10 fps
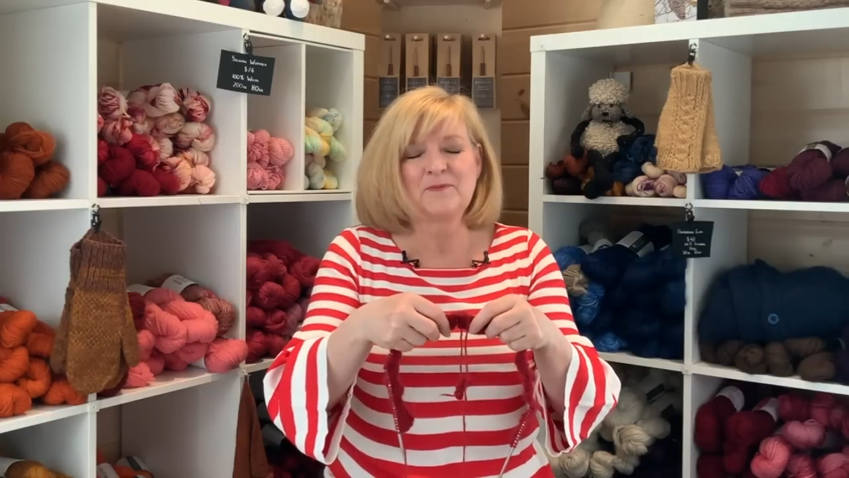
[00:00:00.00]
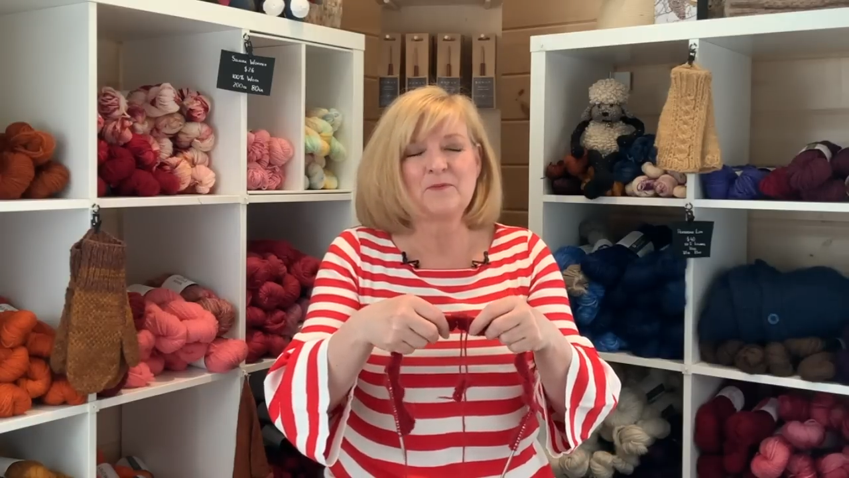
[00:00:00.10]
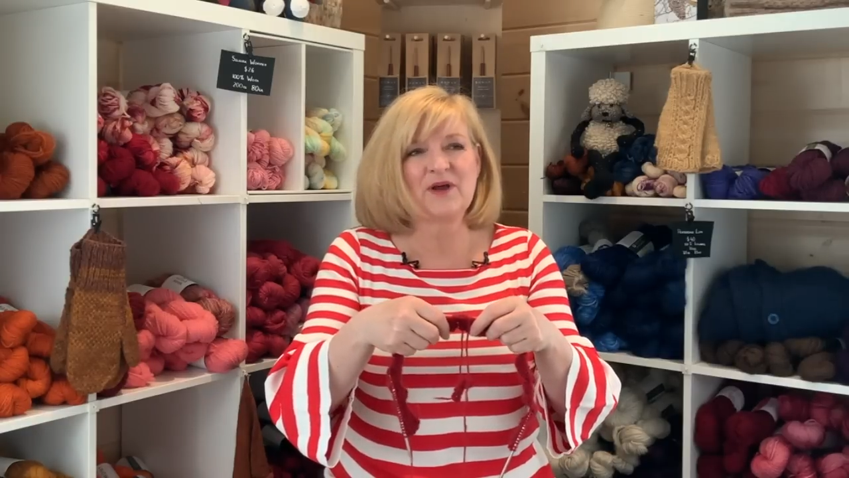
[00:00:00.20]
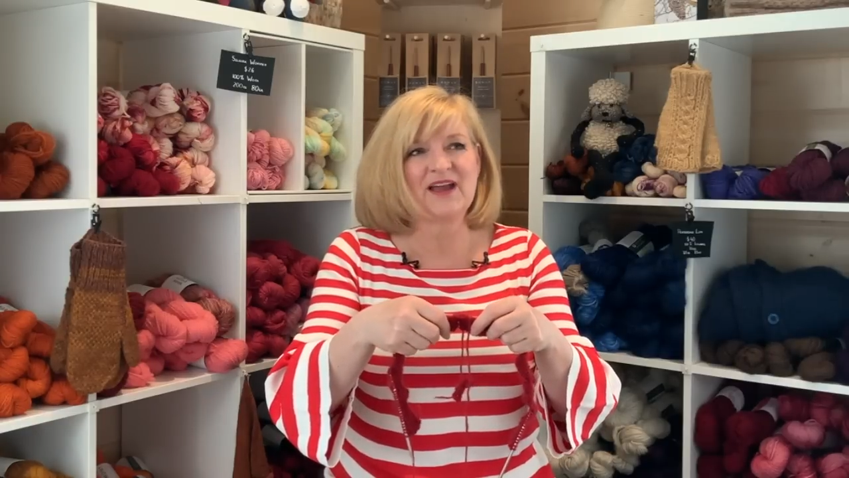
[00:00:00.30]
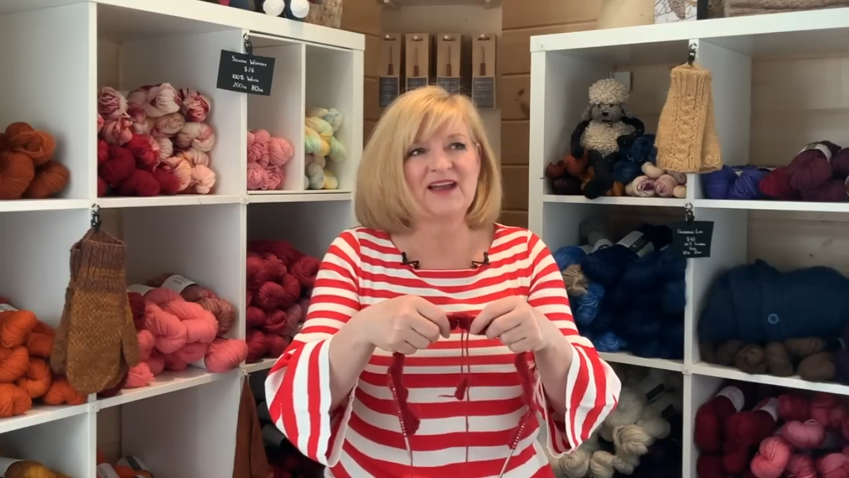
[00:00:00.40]

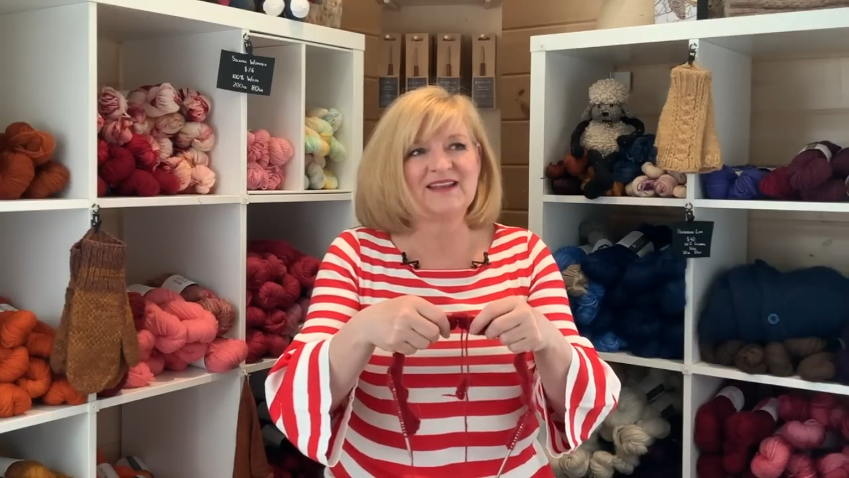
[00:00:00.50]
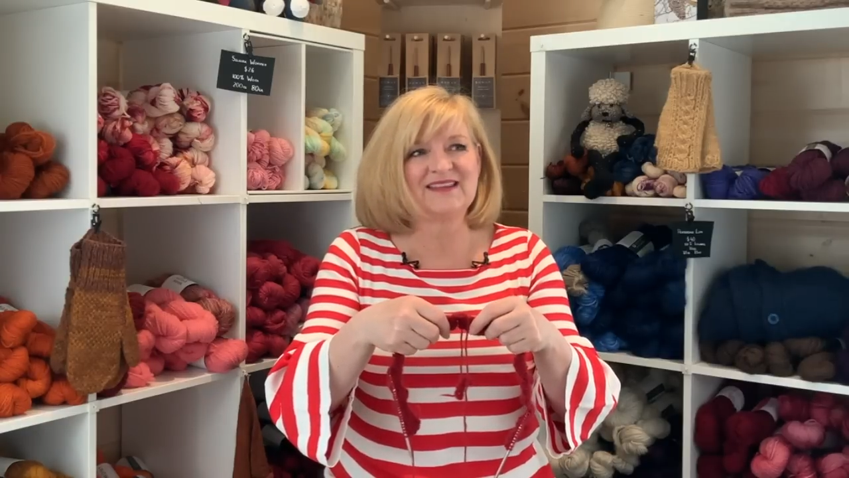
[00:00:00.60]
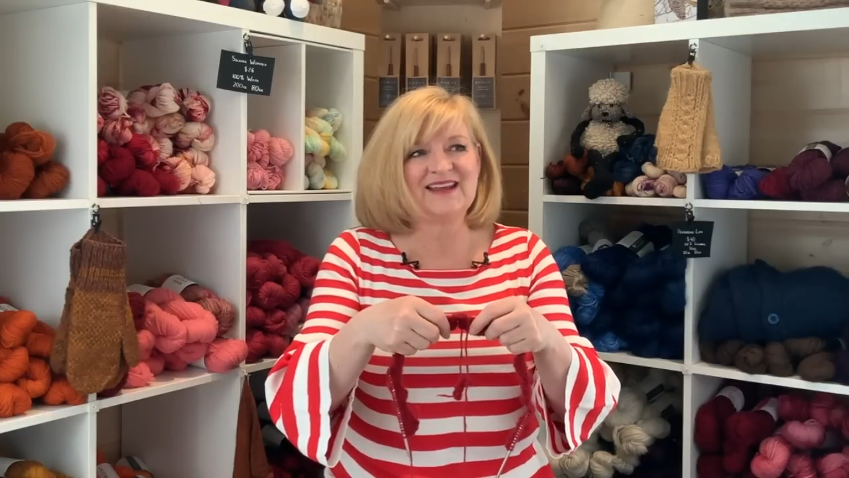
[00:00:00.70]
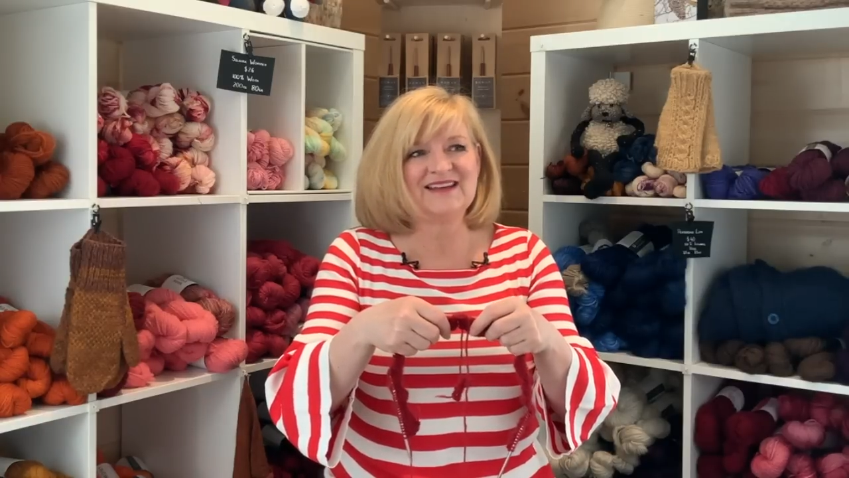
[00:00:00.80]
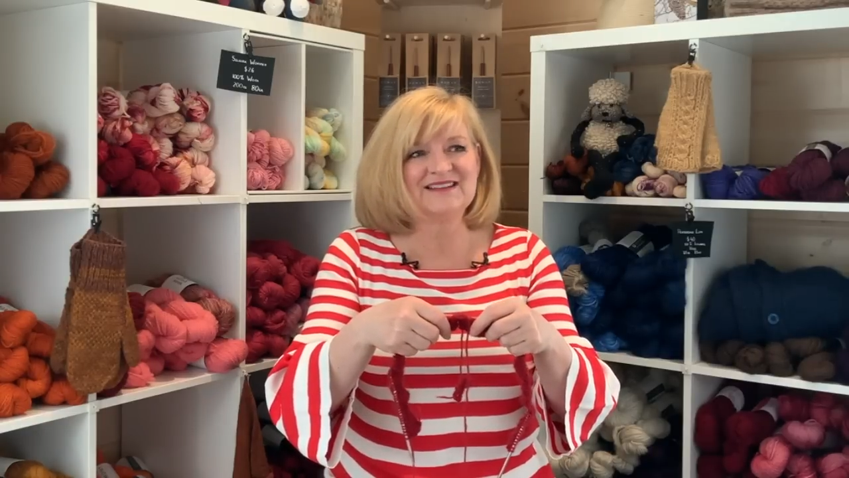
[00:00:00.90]
but
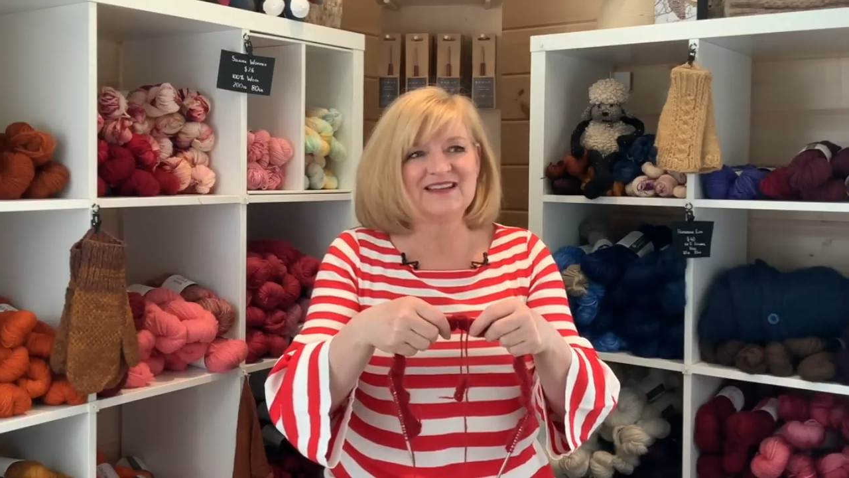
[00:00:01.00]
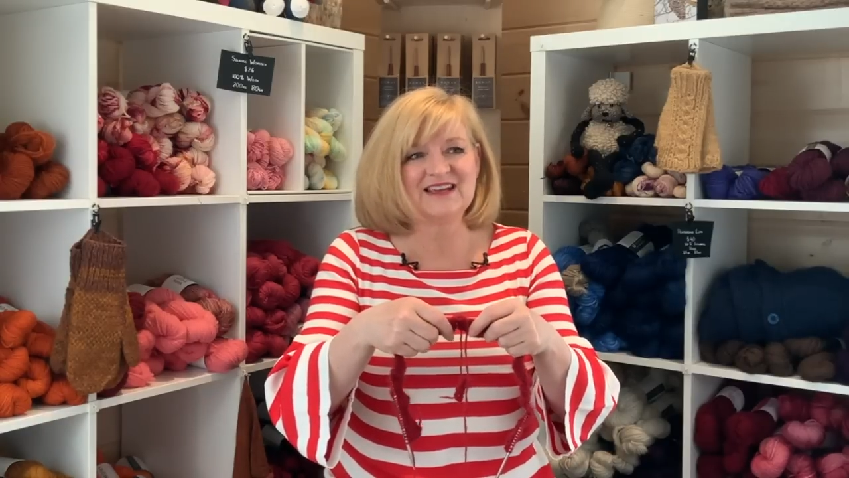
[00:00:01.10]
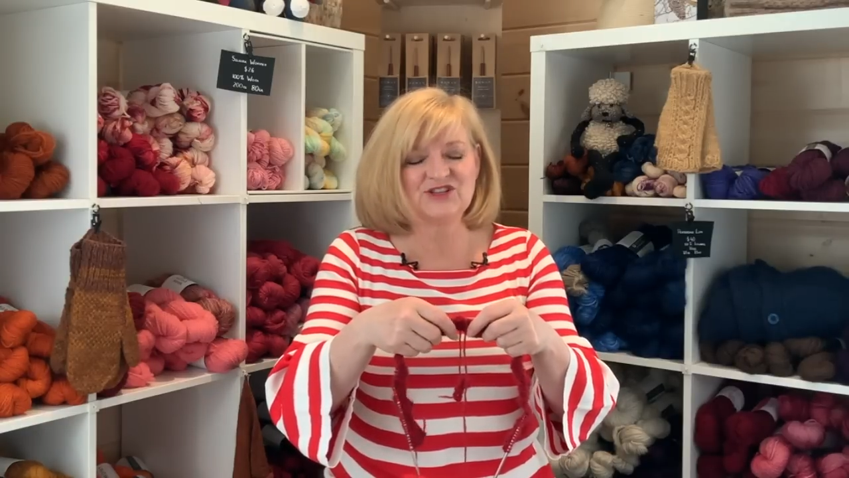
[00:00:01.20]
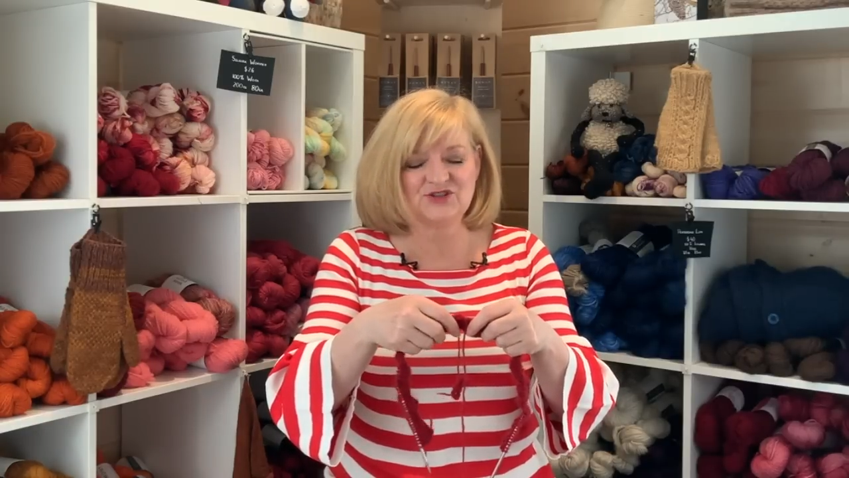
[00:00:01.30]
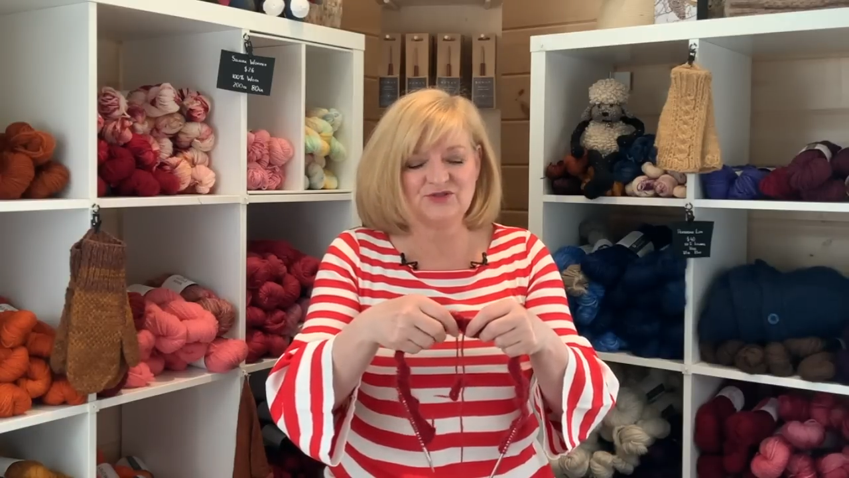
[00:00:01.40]
then it takes